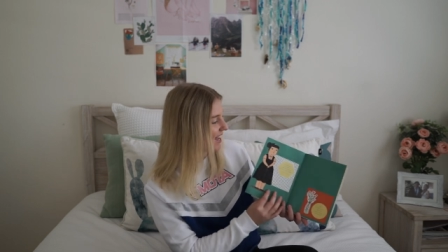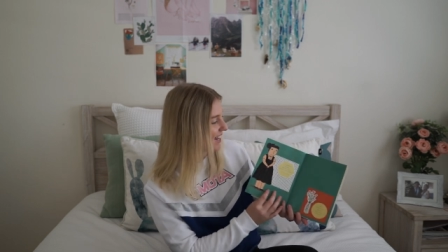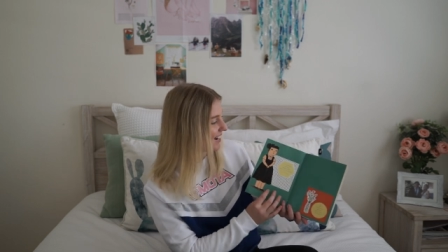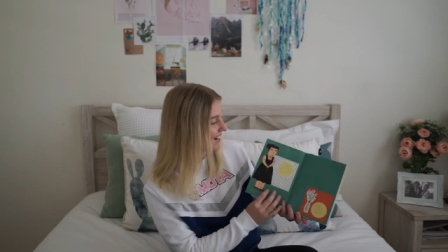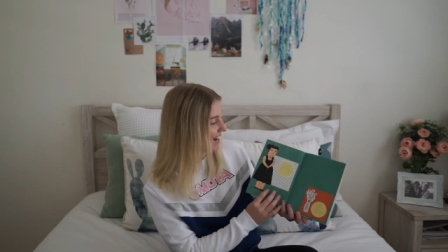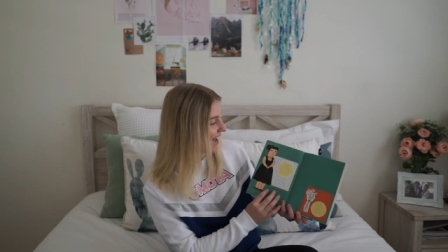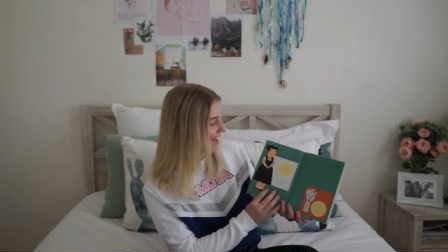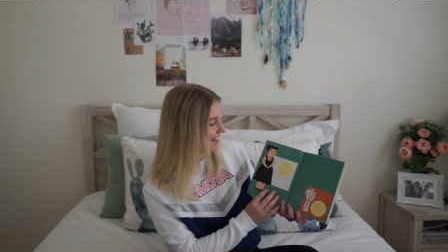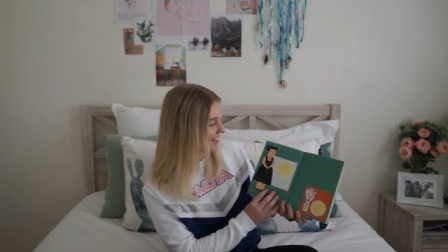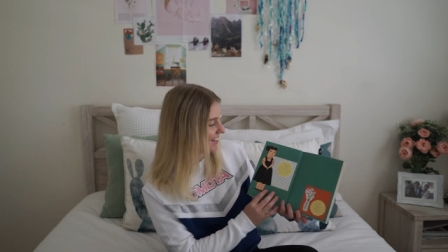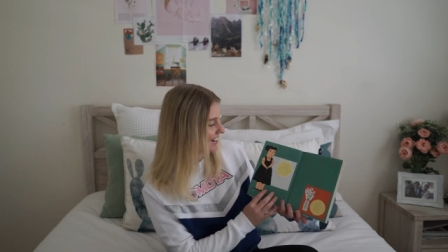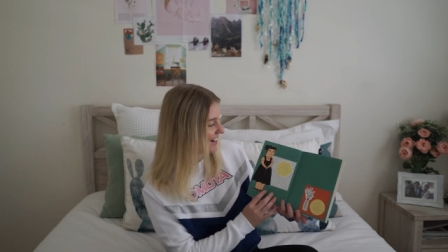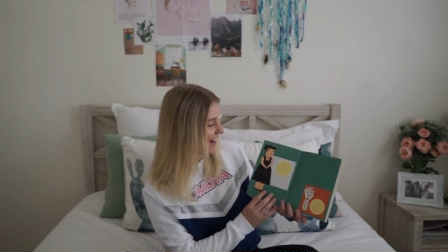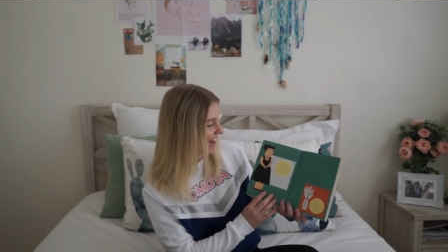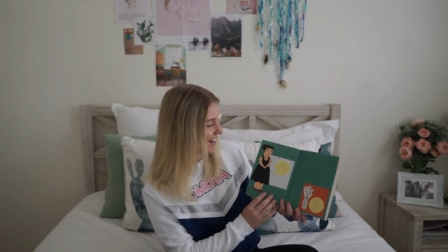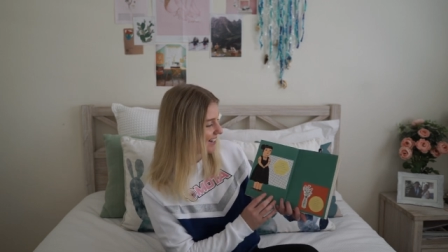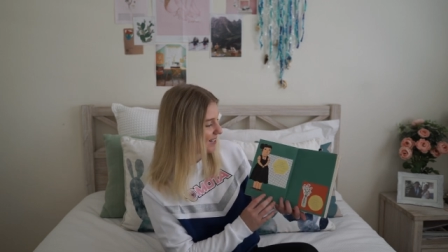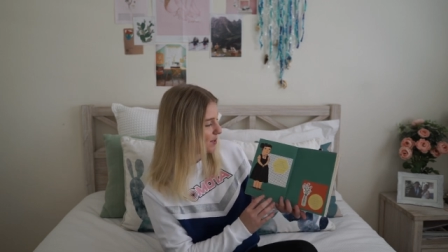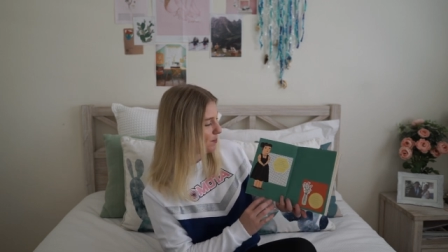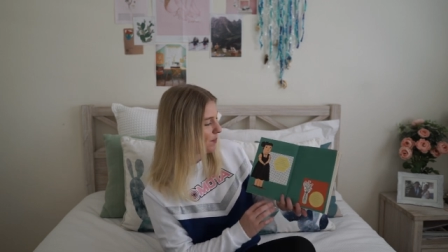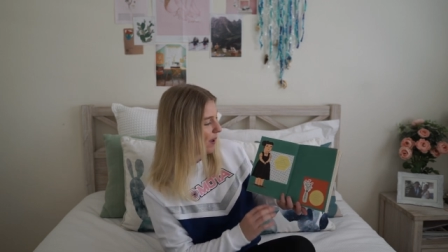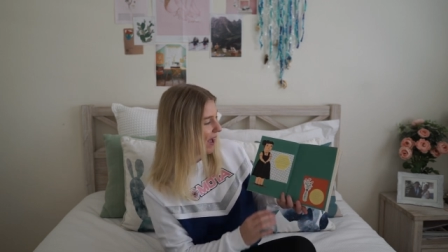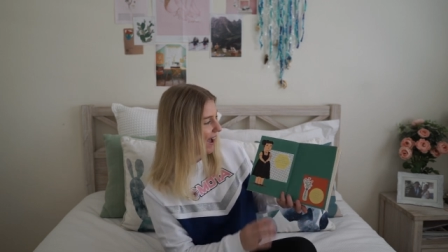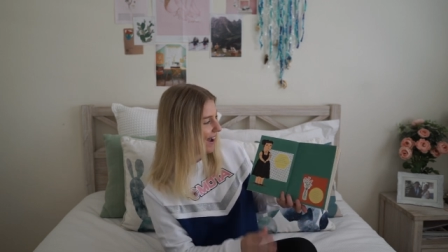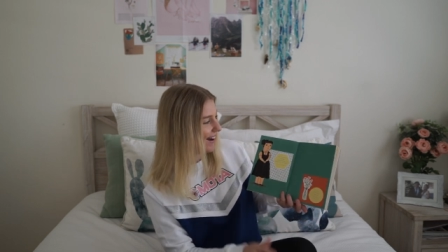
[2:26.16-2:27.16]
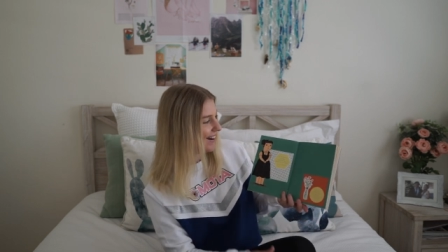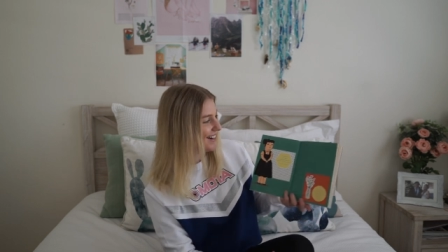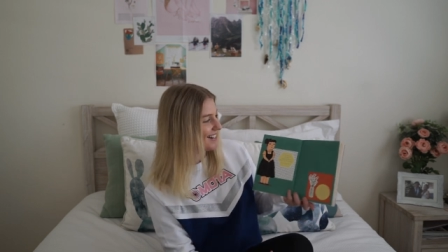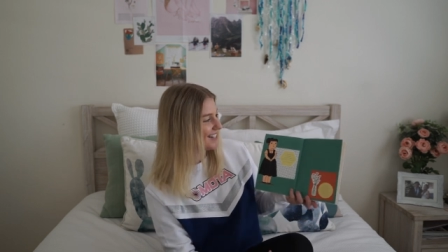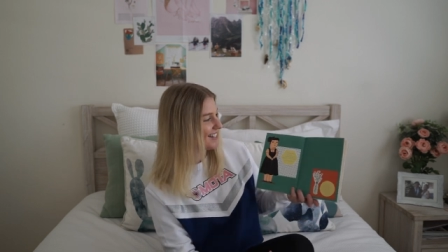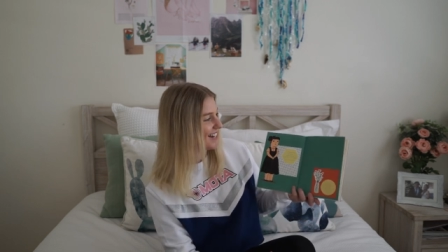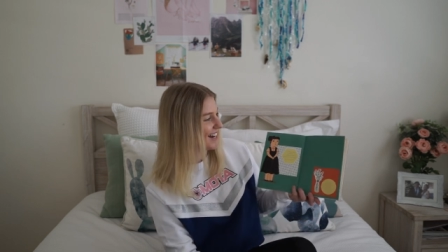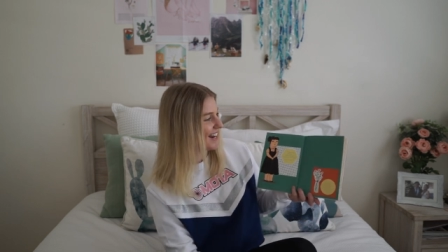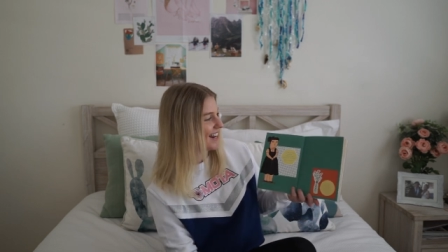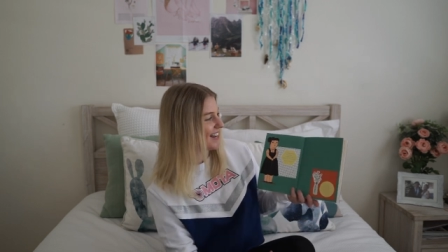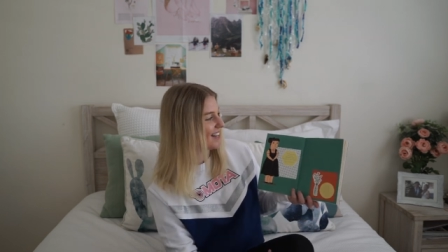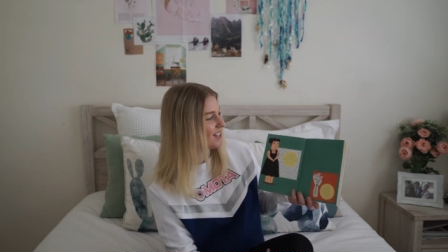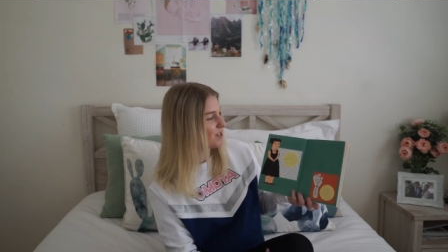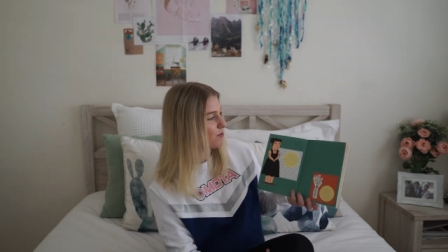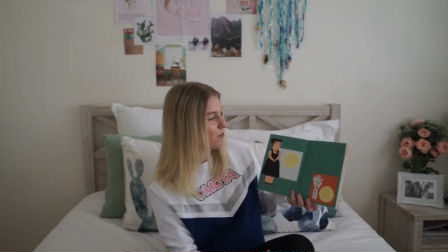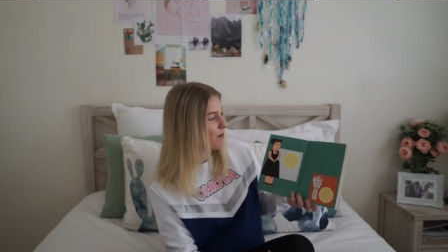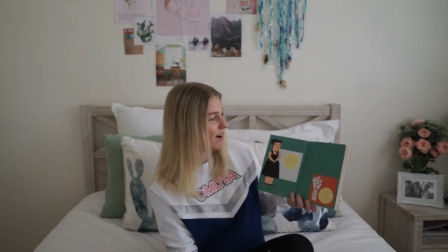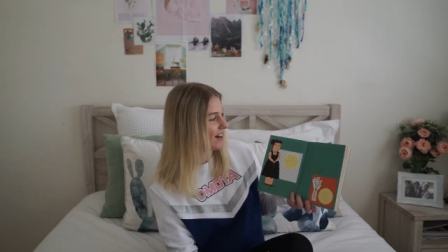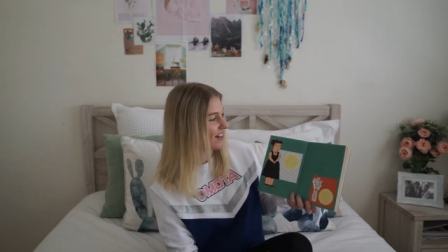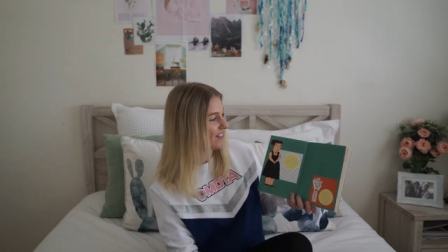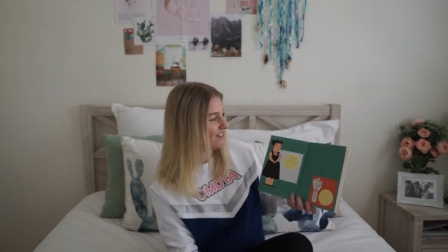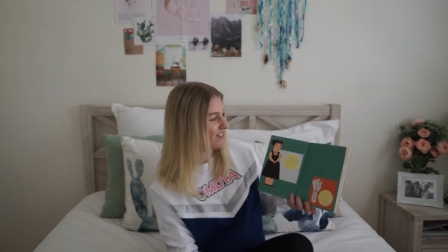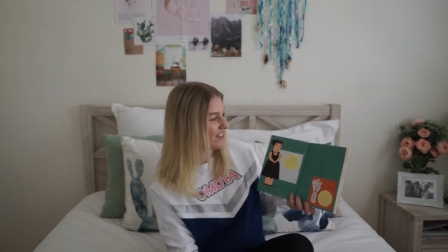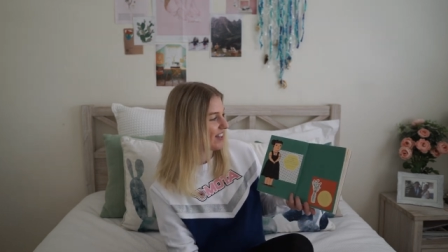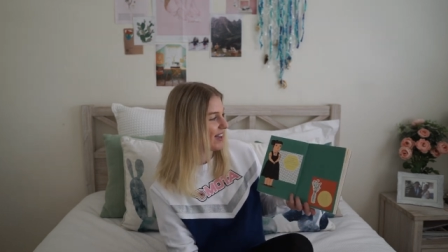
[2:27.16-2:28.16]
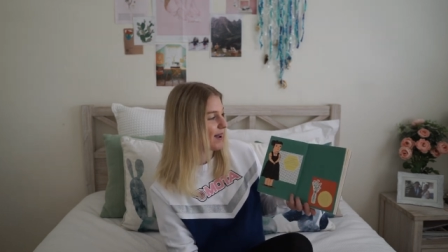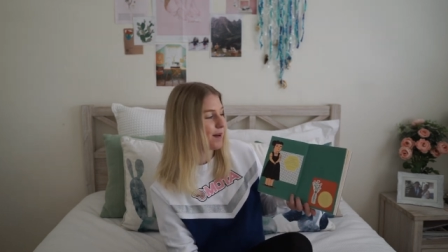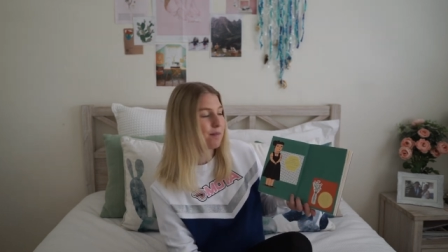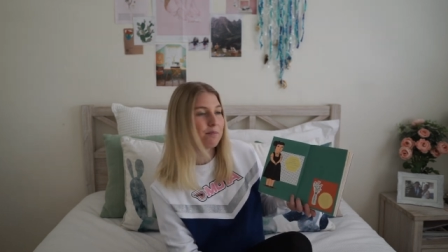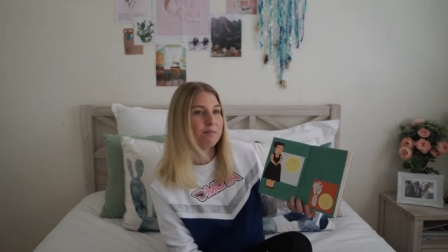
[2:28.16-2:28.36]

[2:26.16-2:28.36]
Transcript: Now the next page is one of their